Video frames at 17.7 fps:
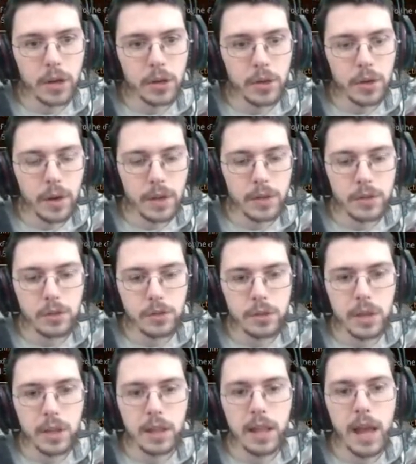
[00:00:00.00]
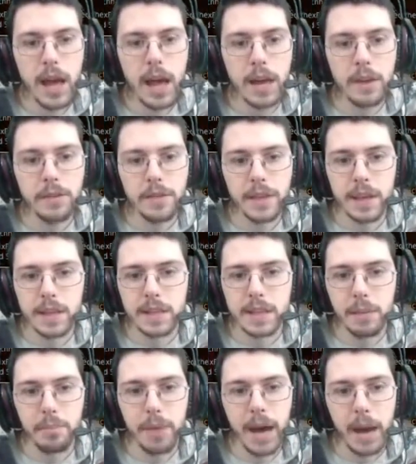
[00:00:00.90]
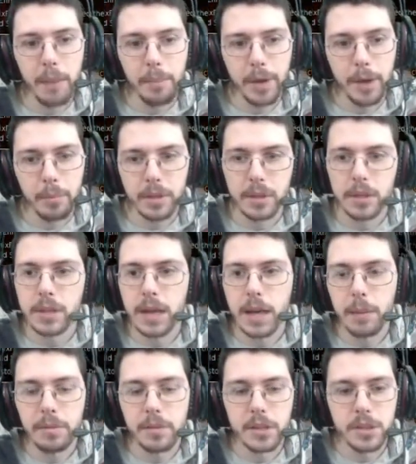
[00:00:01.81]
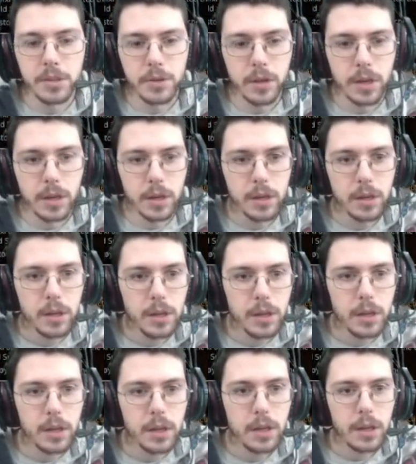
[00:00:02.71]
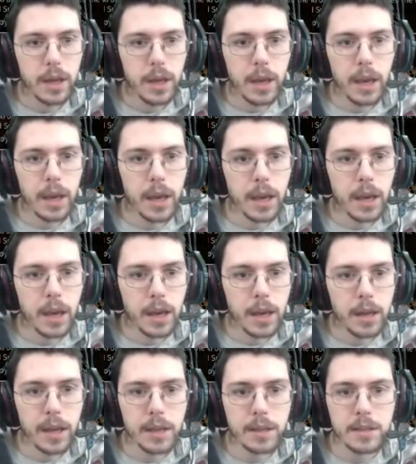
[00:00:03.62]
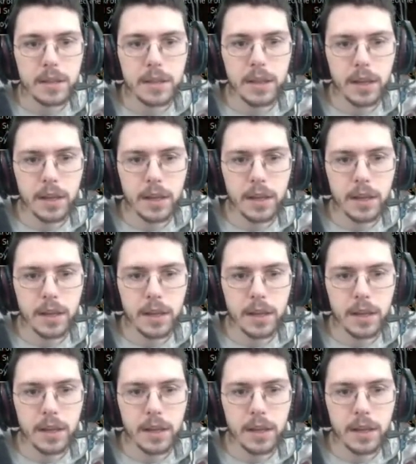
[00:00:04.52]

is there's a lot of things that pop up at the top of the screen, and yeah, see like